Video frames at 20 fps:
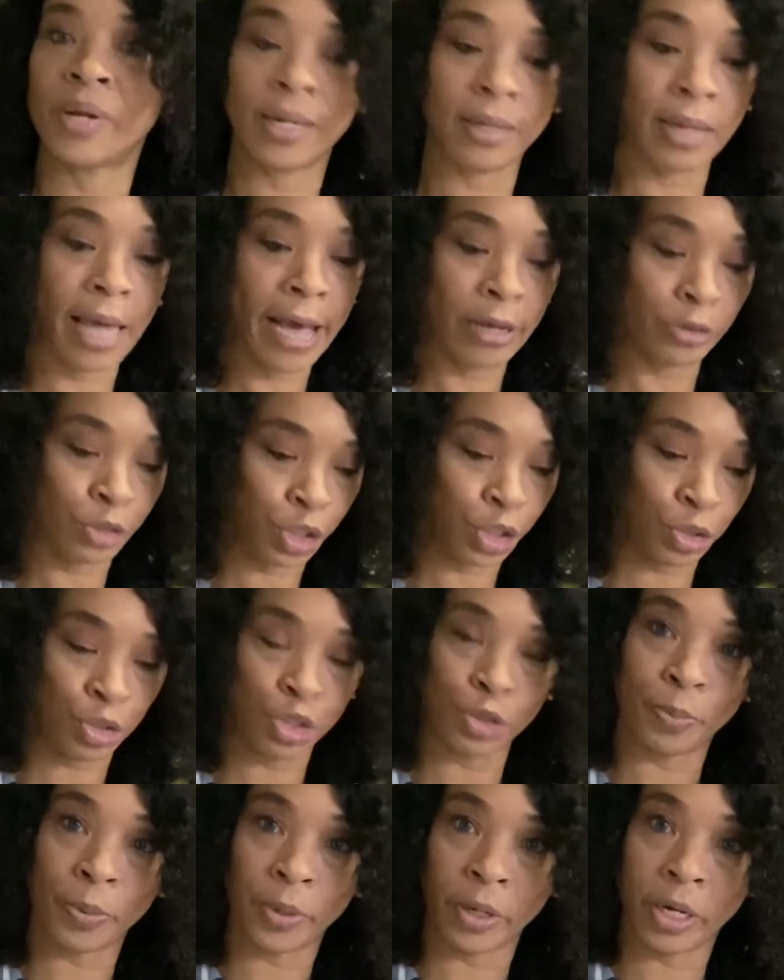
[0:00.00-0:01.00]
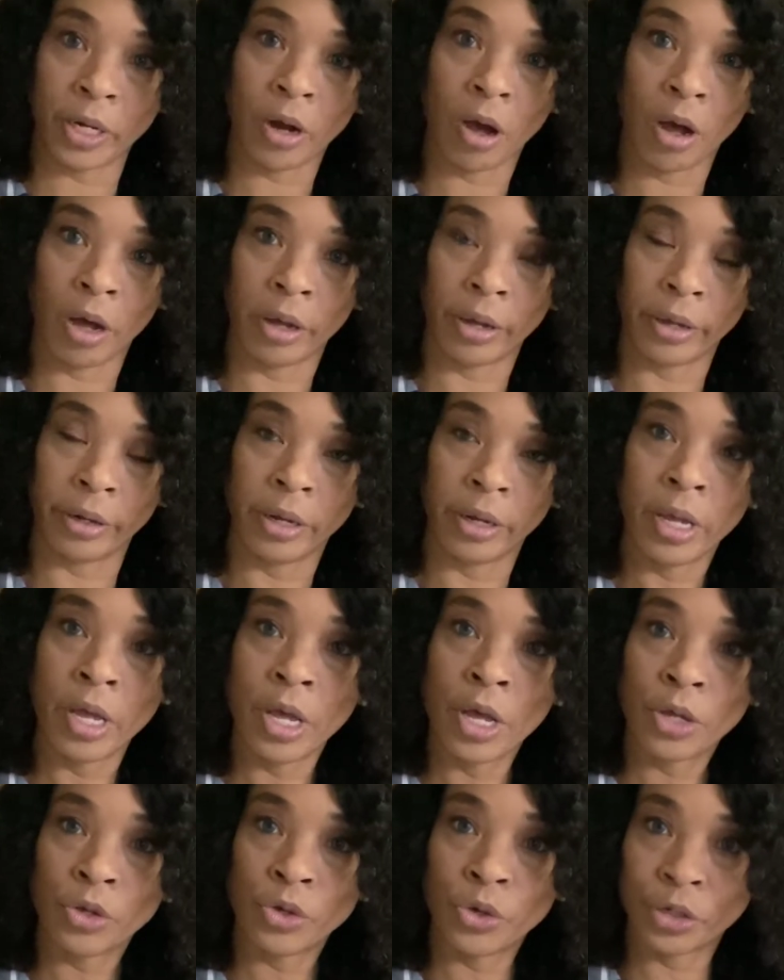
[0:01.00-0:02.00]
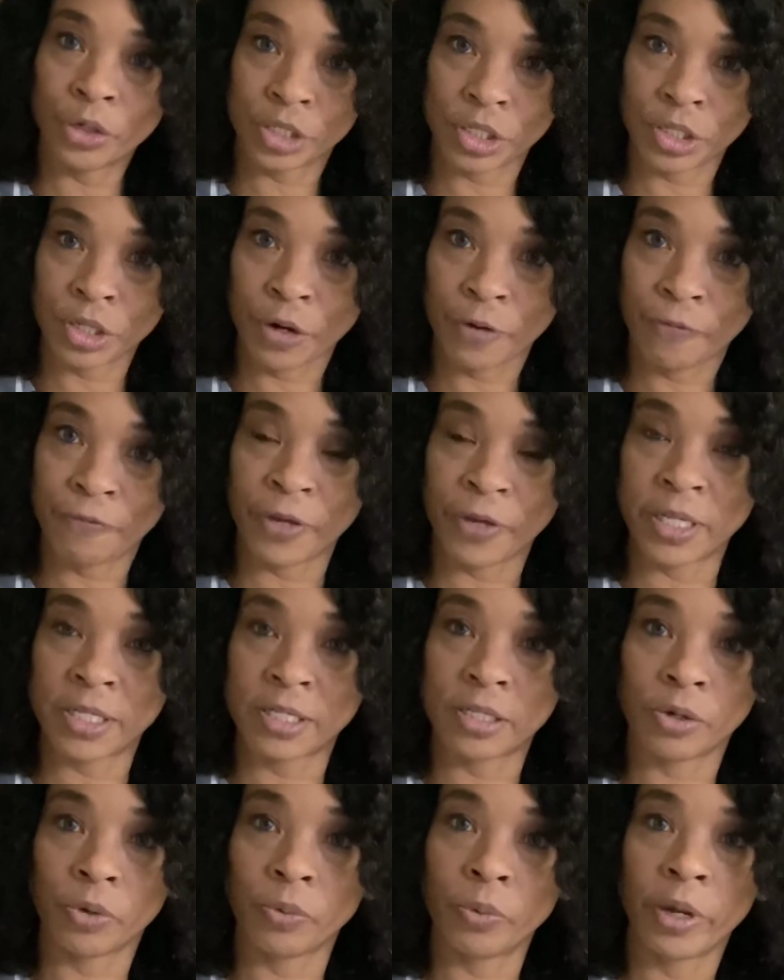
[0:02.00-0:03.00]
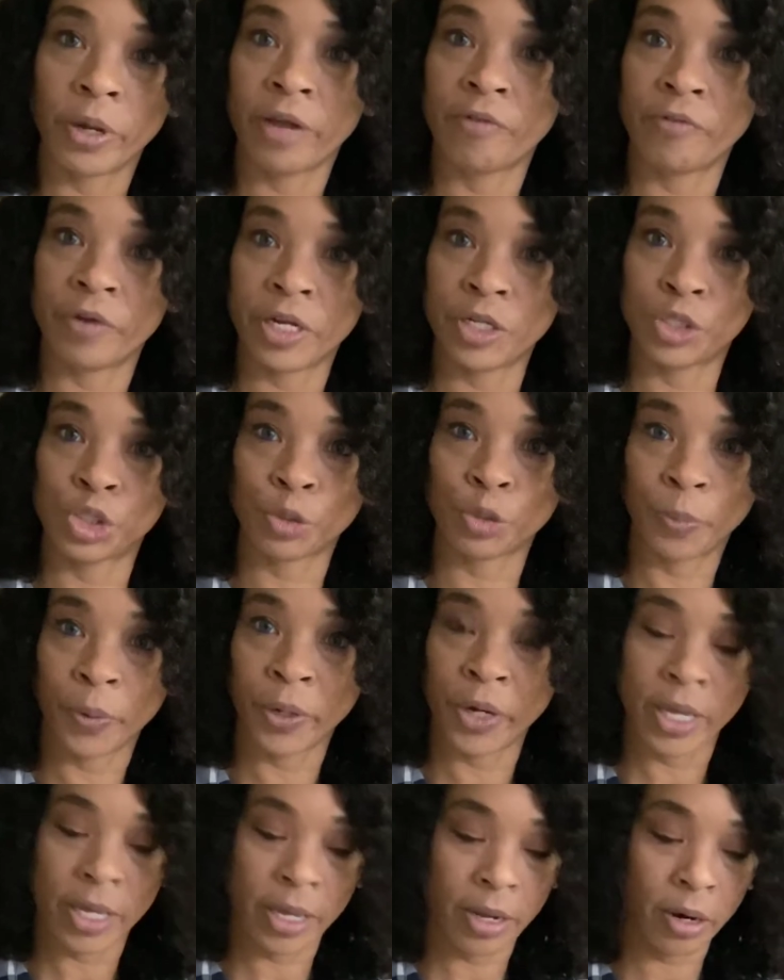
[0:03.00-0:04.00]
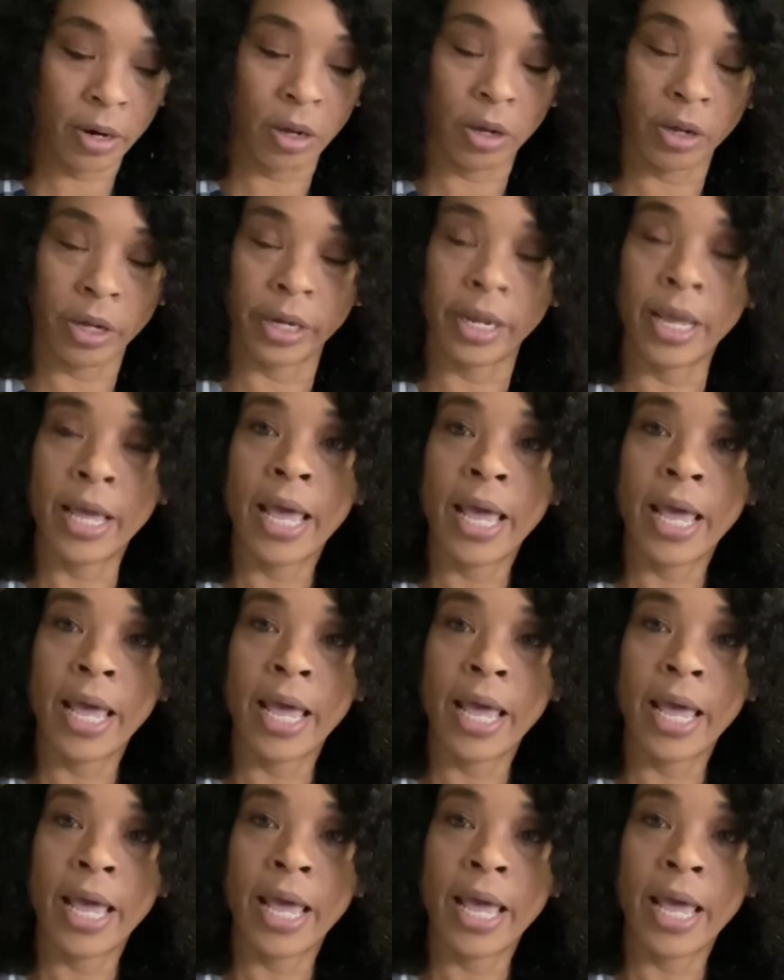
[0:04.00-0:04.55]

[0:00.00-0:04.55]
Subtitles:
allows you to put it on your surface or whatever it is you're putting it on,